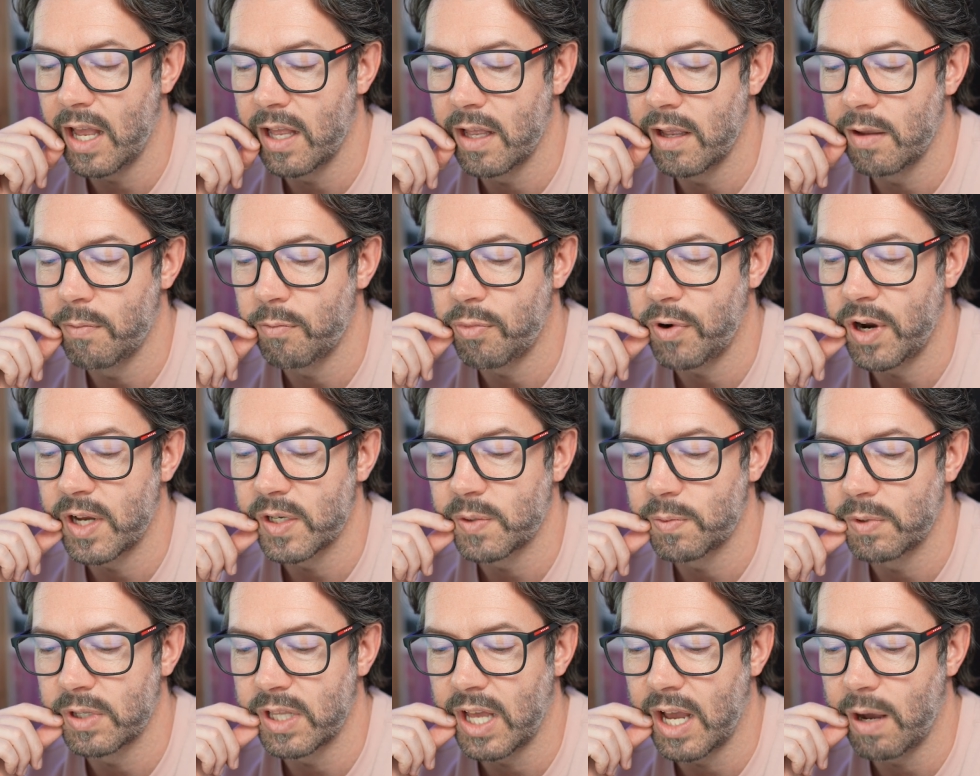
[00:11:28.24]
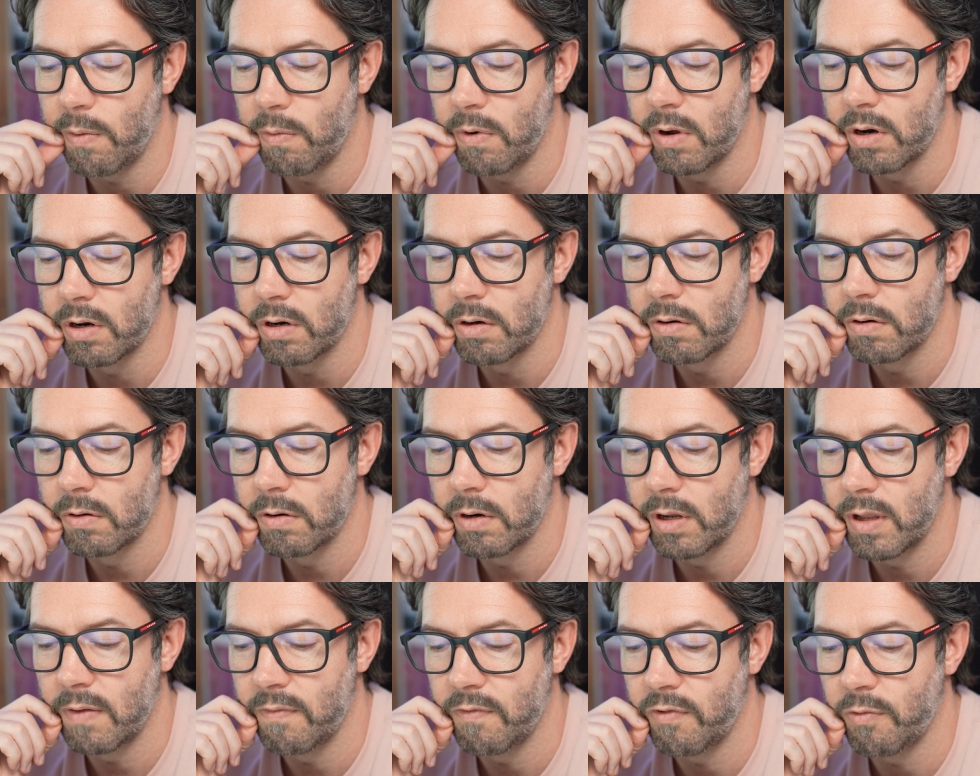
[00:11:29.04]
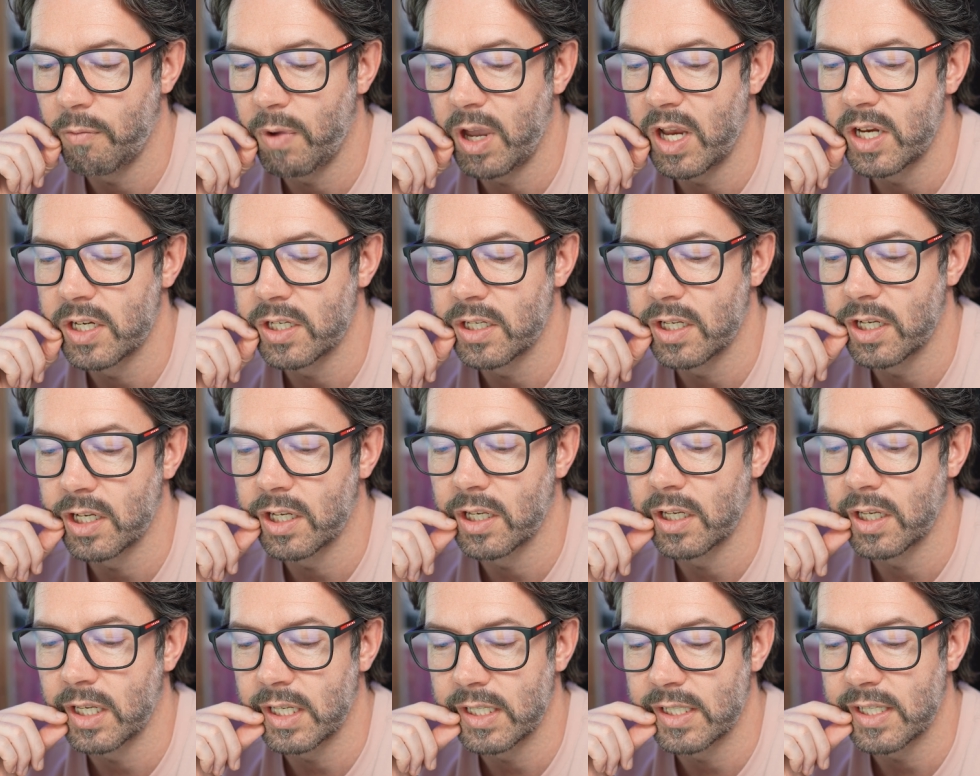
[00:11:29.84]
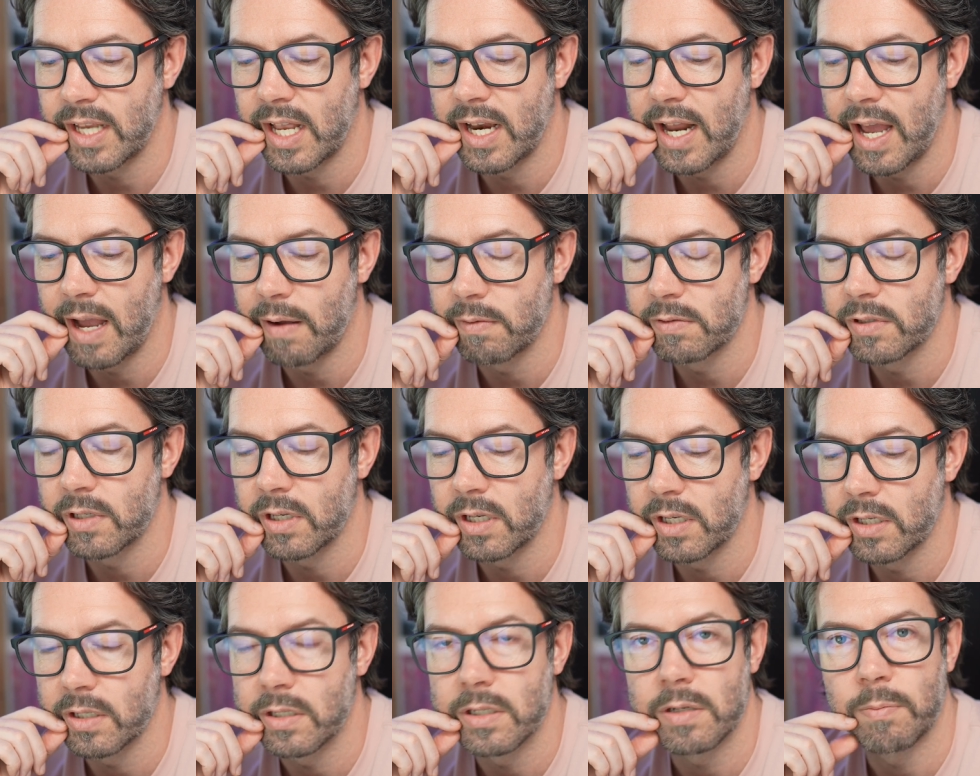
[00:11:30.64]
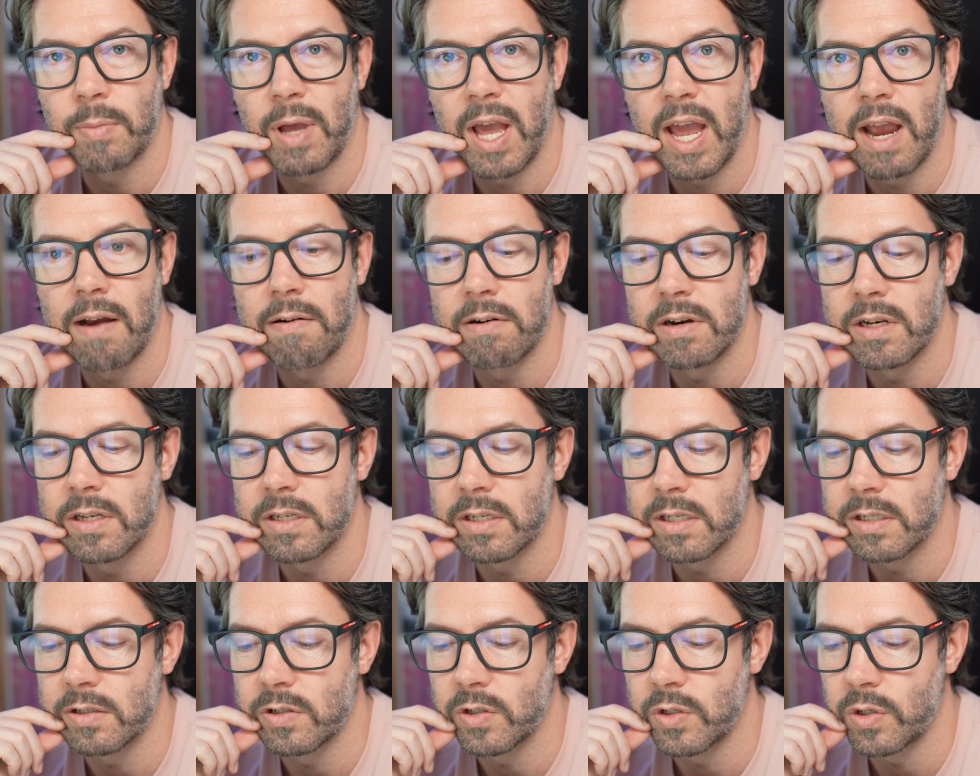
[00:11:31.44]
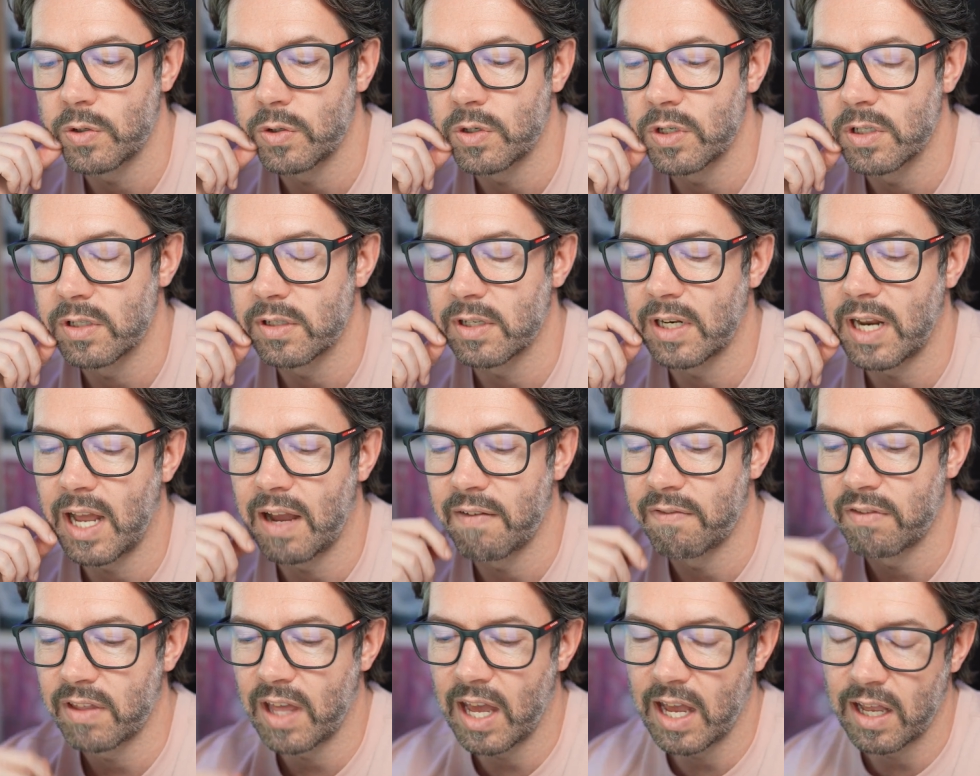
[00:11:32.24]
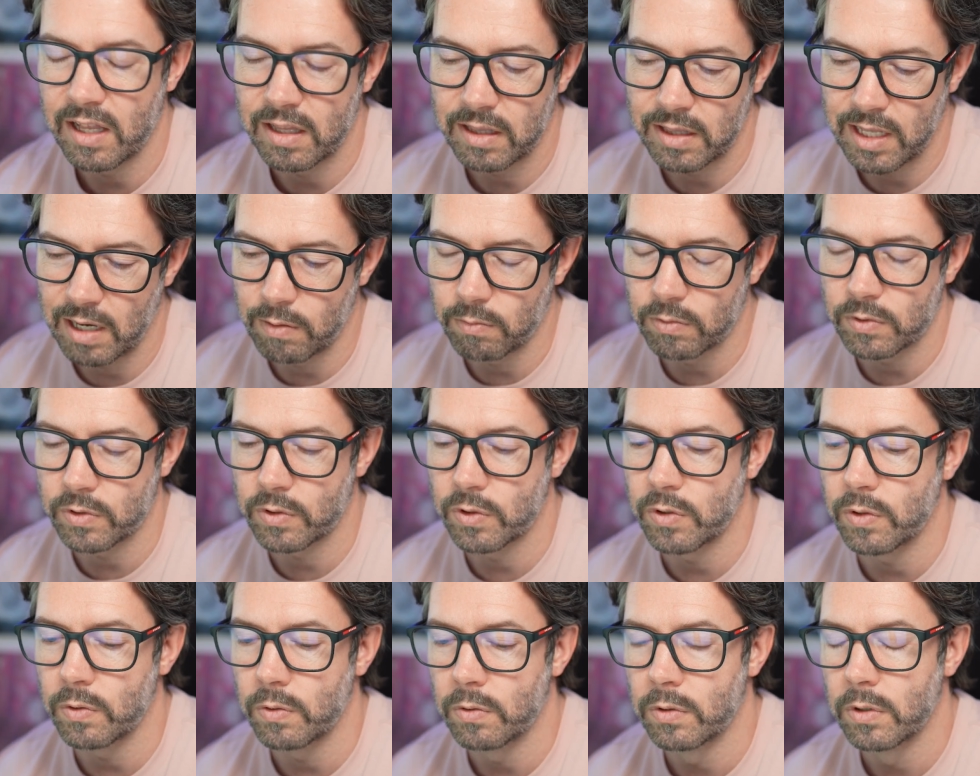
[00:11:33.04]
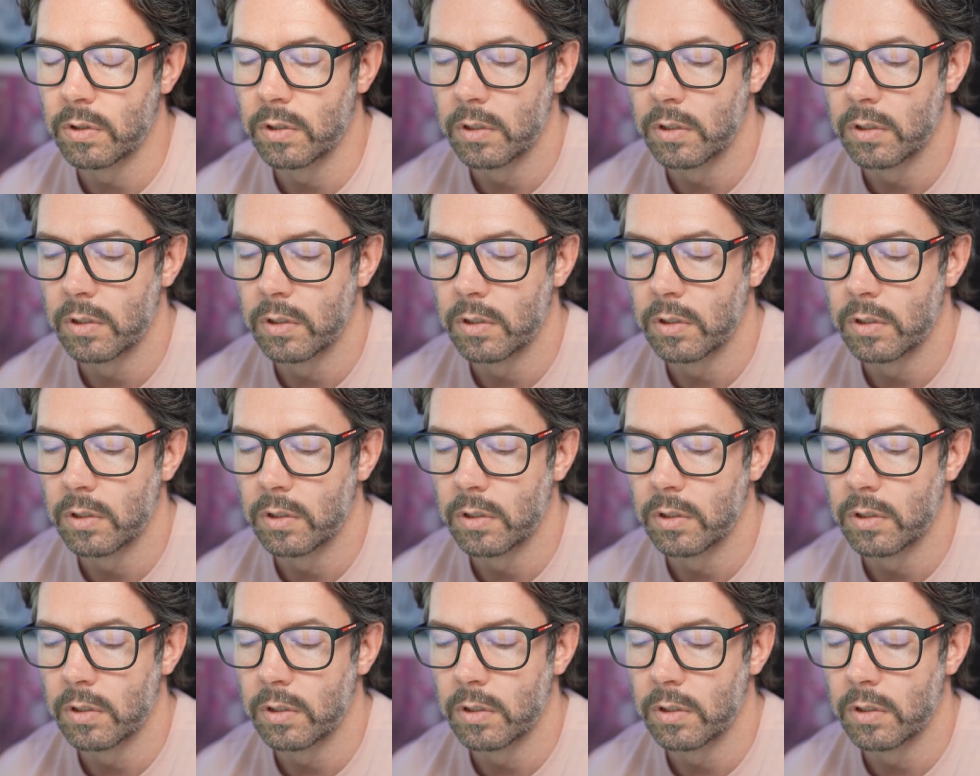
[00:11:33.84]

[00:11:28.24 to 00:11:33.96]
impressed with that one. Information that can be sent out to parents and students and have that. That one's cool.